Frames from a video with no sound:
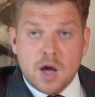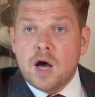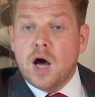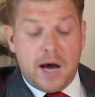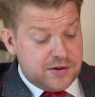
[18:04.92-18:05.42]

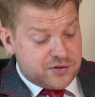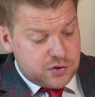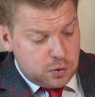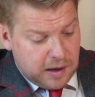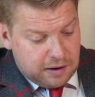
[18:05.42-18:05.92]
I
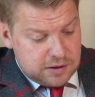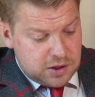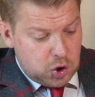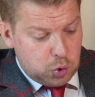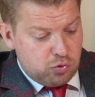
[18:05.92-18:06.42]
assume, Harry, that
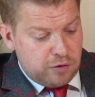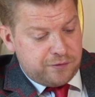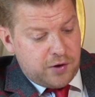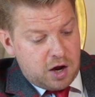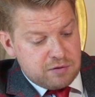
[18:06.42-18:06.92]
you were
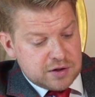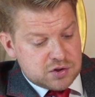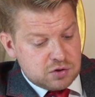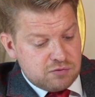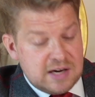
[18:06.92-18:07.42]
referring
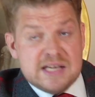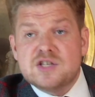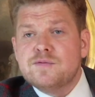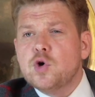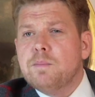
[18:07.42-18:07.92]
to the release
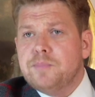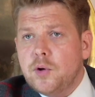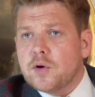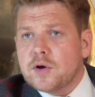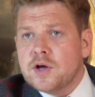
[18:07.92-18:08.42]
of your
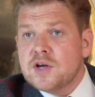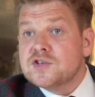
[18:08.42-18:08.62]
book,